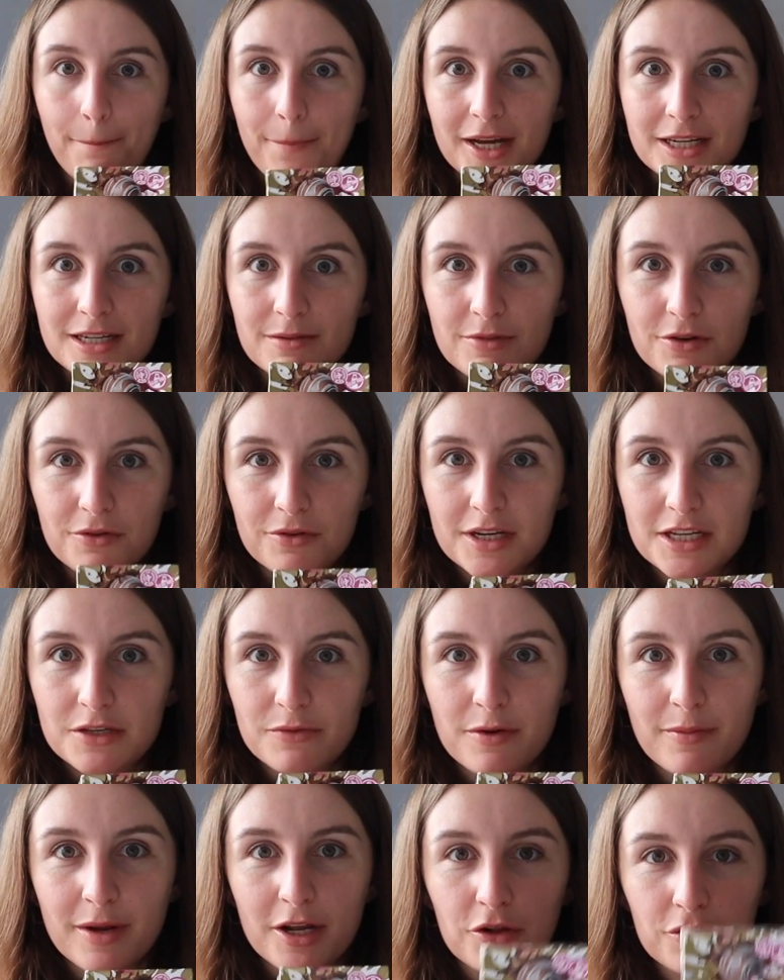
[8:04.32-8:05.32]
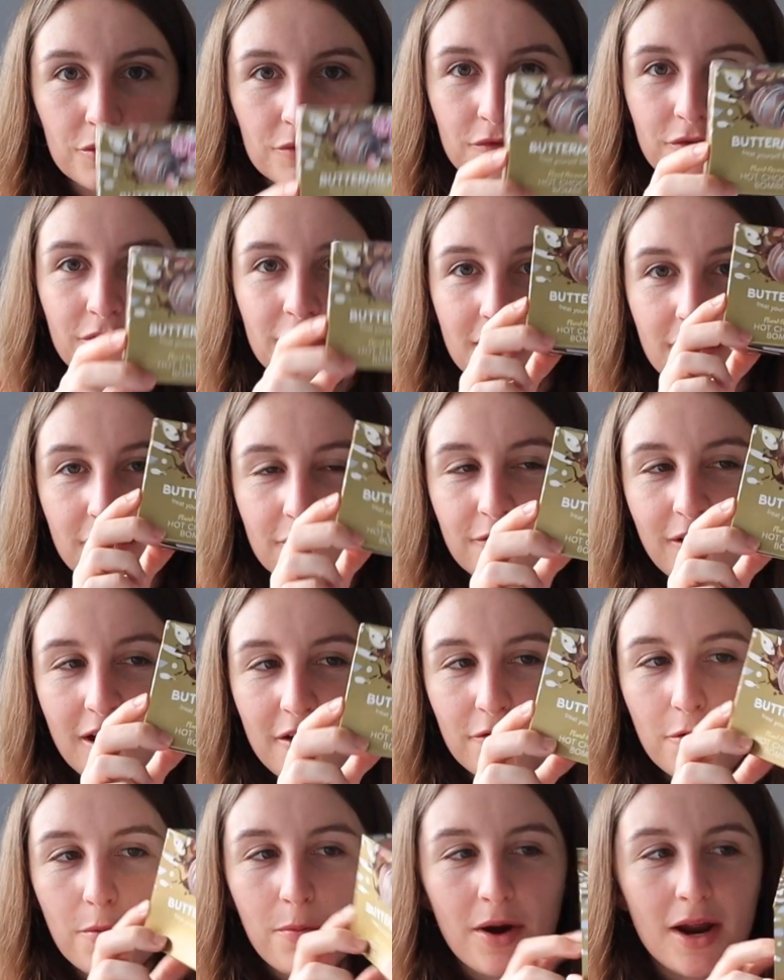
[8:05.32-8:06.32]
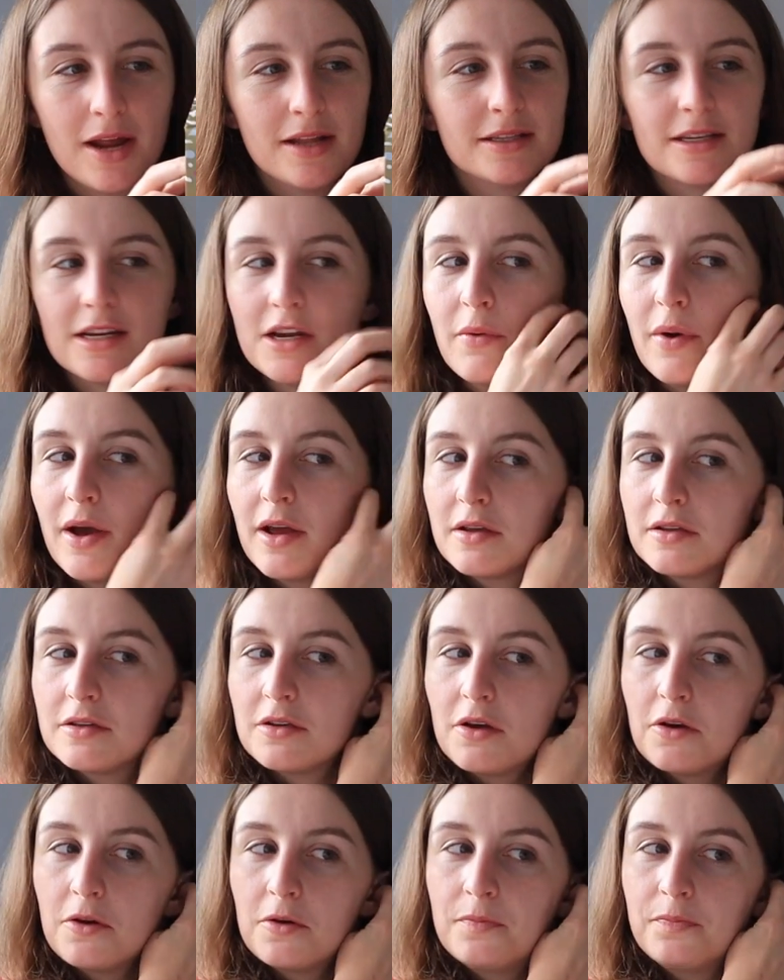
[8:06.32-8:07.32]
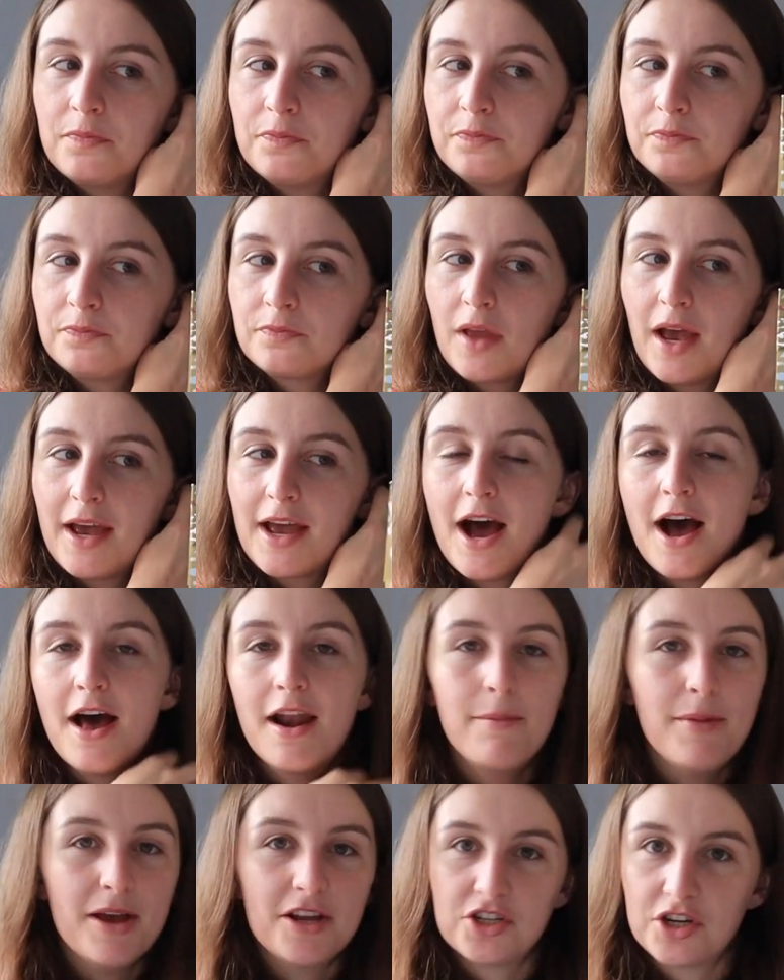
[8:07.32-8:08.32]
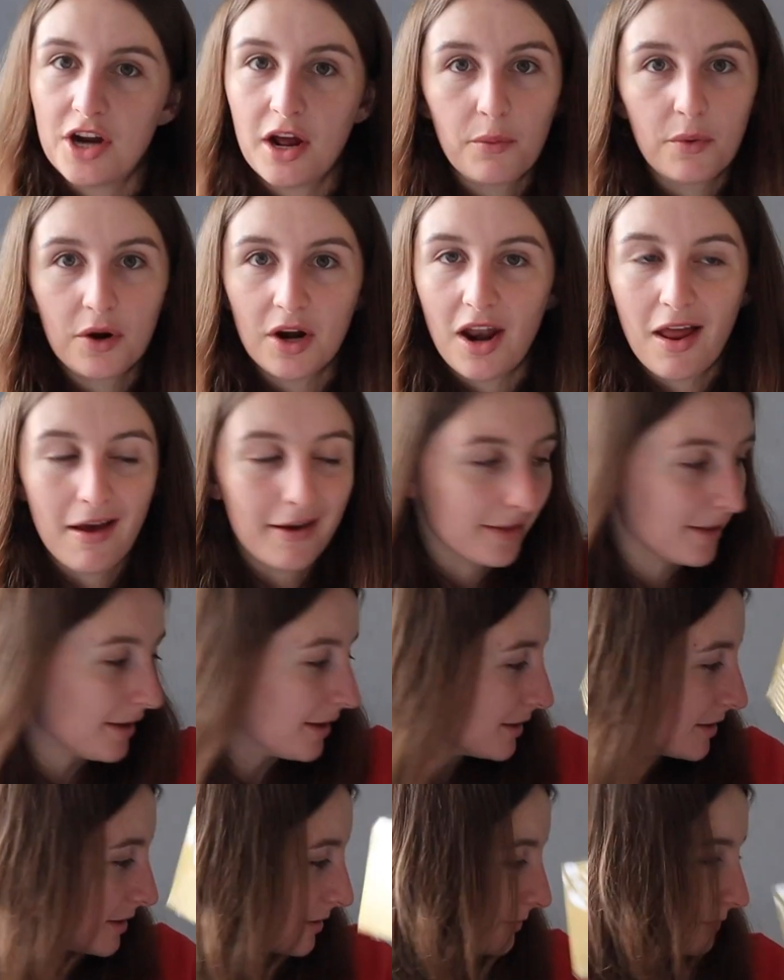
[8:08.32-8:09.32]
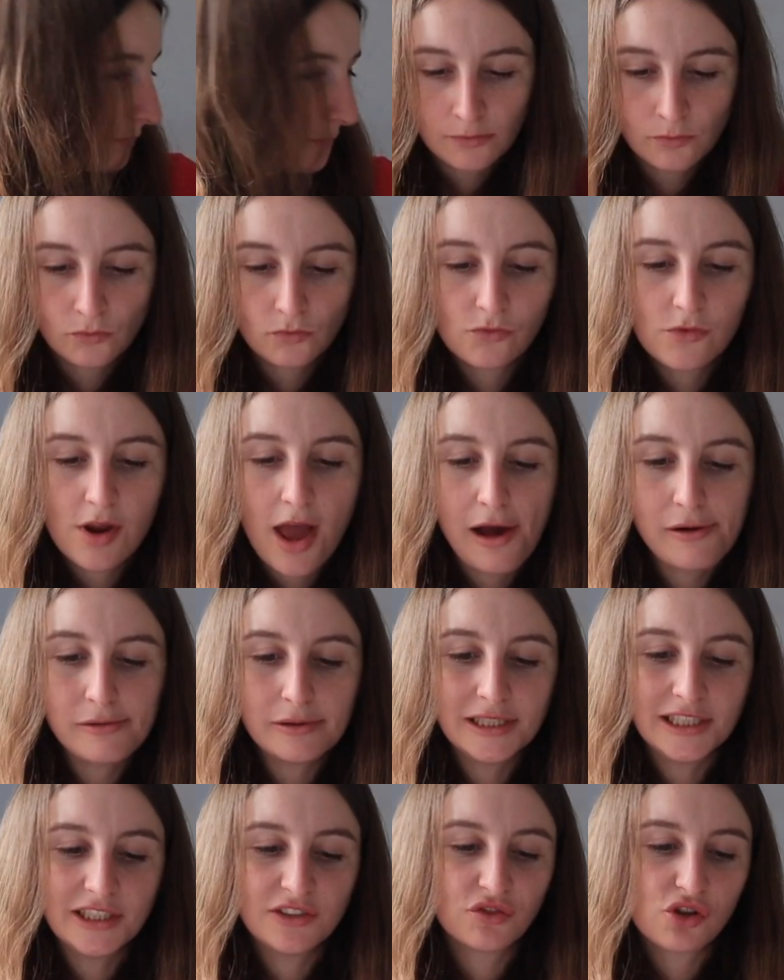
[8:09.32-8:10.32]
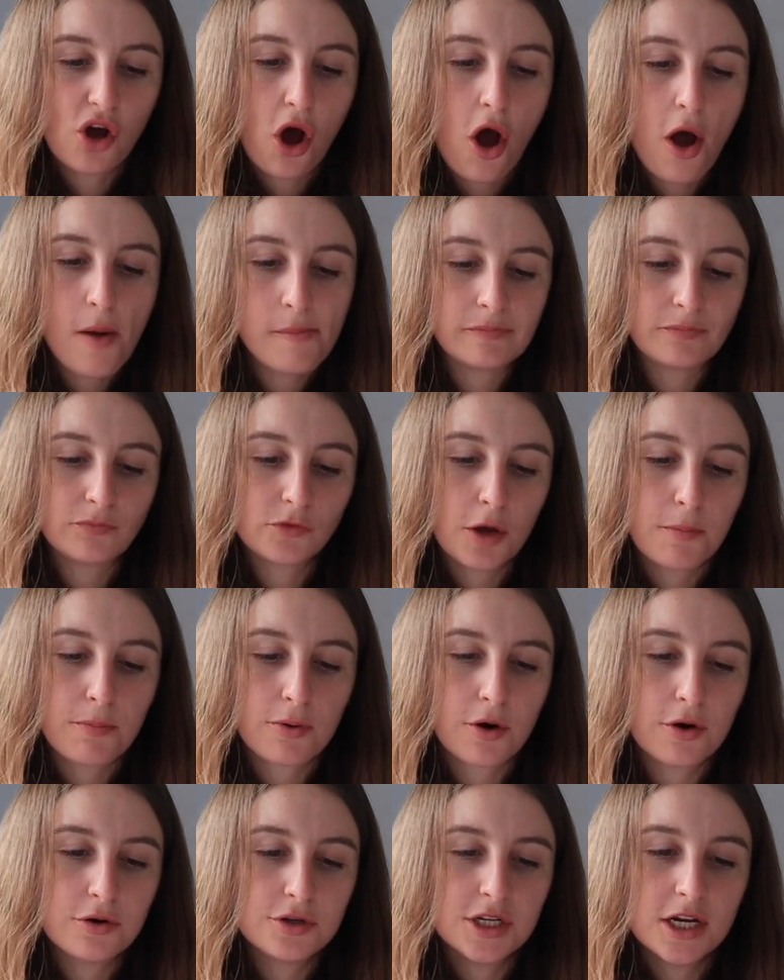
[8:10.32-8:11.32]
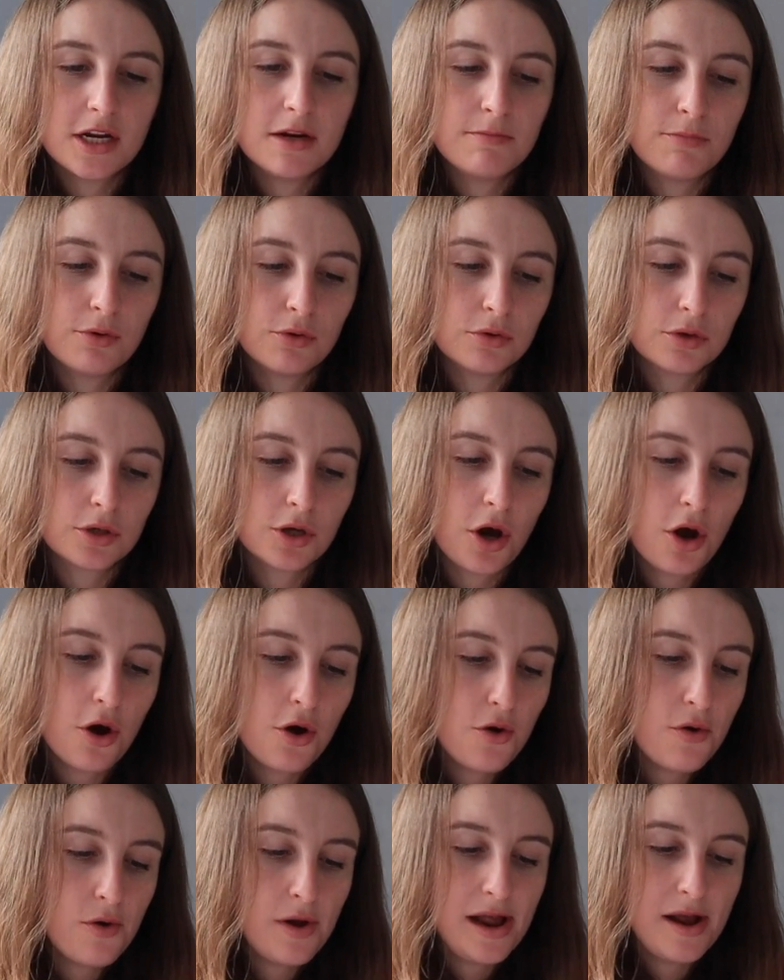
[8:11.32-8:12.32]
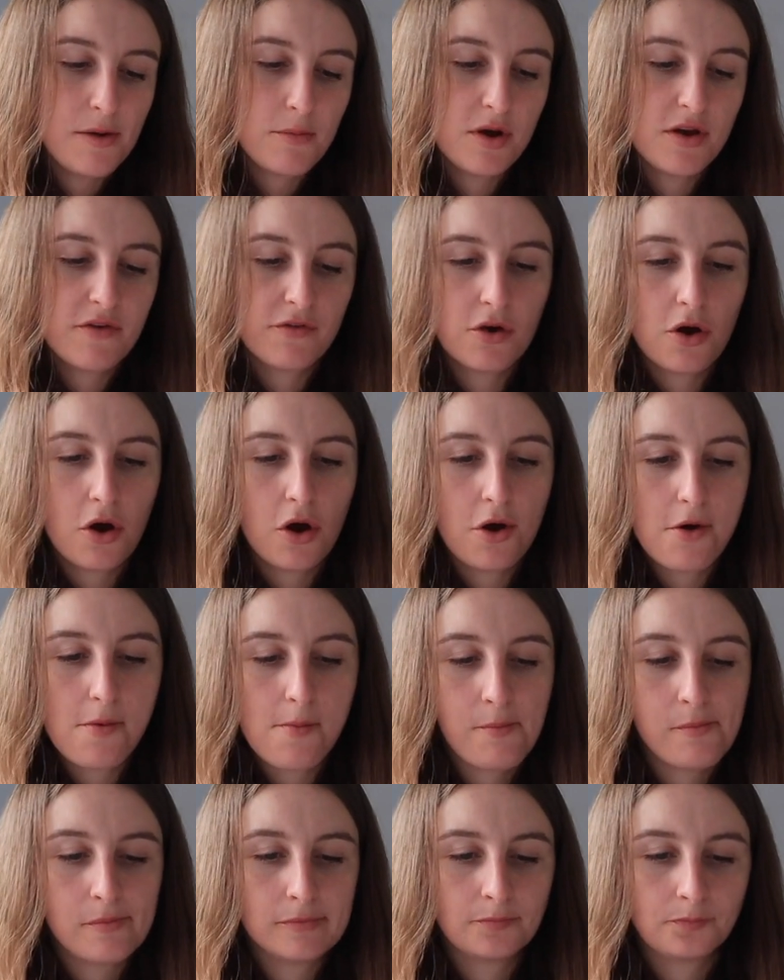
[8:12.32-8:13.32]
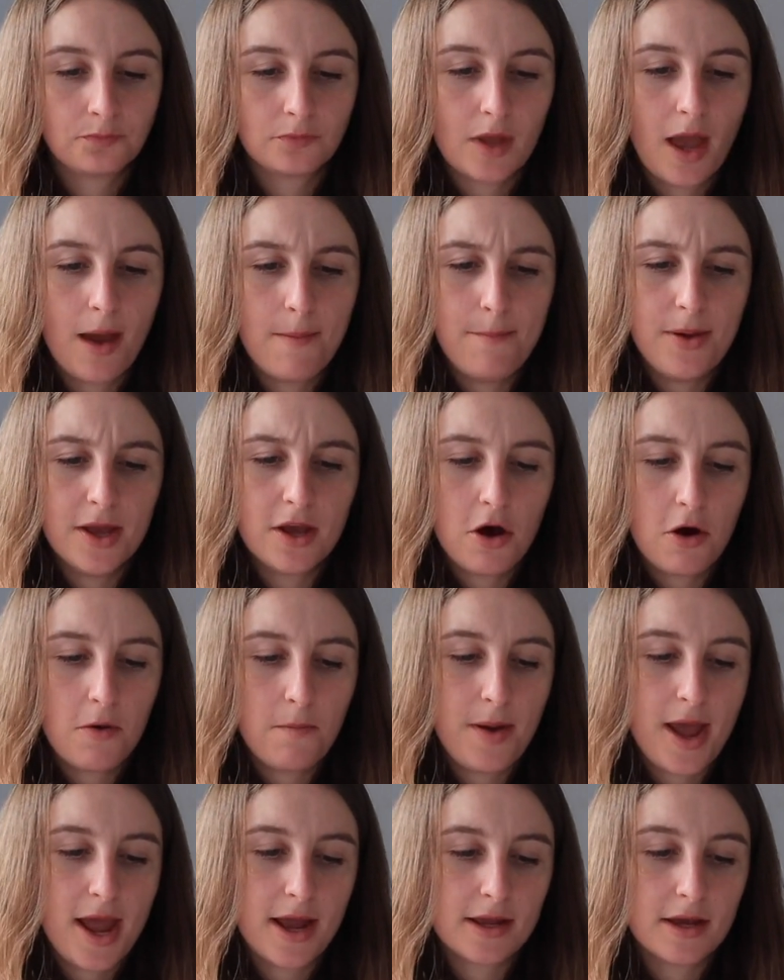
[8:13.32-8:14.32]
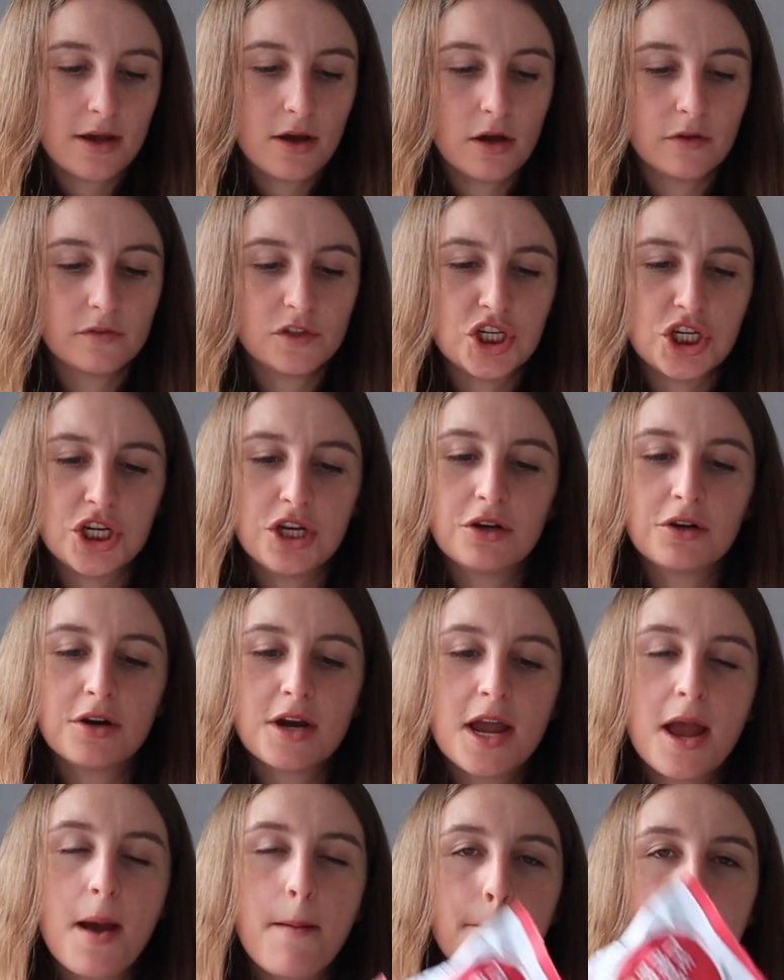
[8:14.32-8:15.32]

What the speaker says: Buttermilk is one of my gluten-free favourite brands anyway, so I can't imagine I wouldn't like this. Now we have got the Protein Ball Co. and we've got a big old packet of cherry